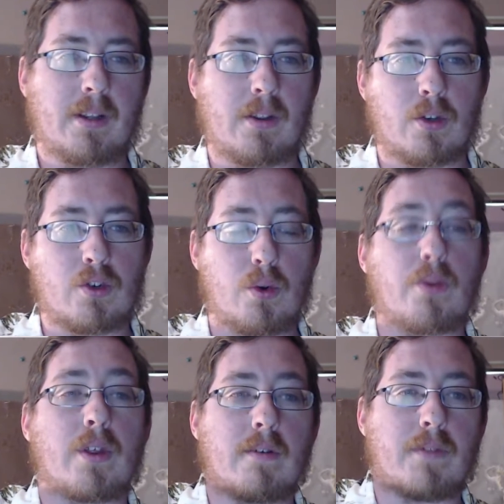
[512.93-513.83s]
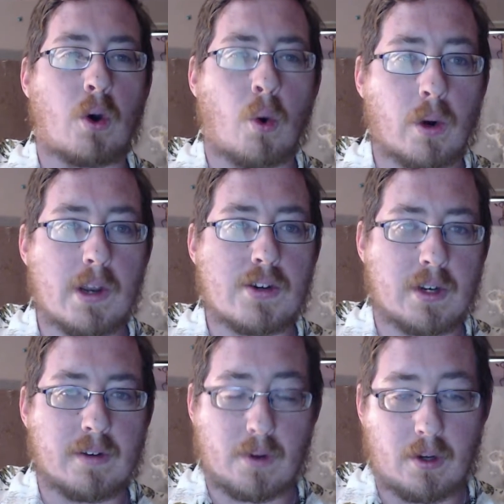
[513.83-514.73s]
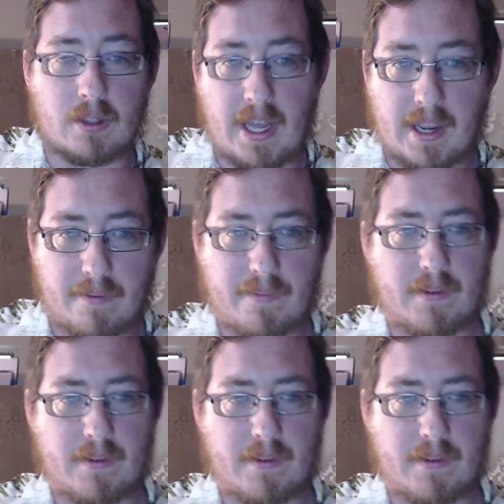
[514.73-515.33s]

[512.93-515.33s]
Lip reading: The truth of the origin of all life,